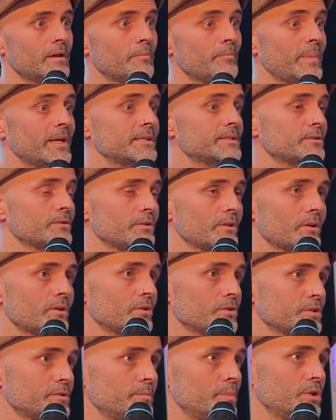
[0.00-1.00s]
based on the
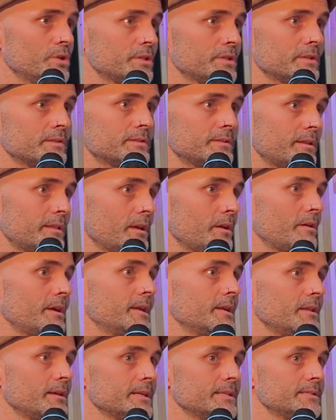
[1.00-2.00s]
contributions that they're
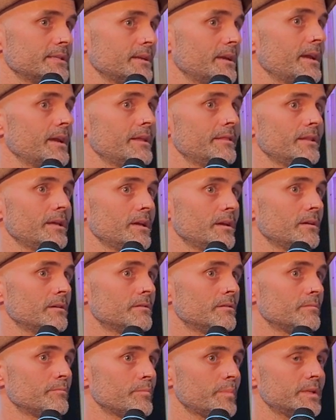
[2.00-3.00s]
analyzing and their
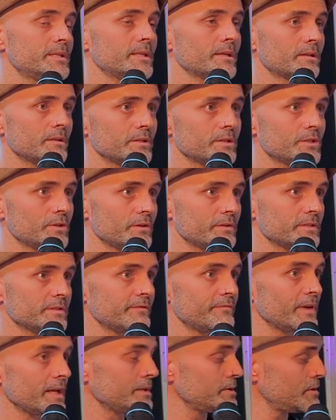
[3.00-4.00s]
particular
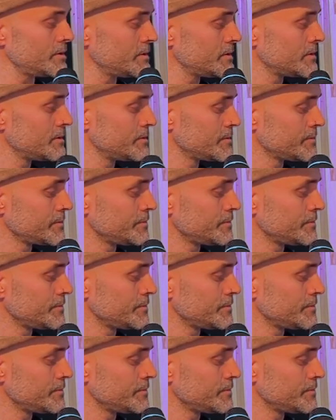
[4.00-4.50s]
chosen values.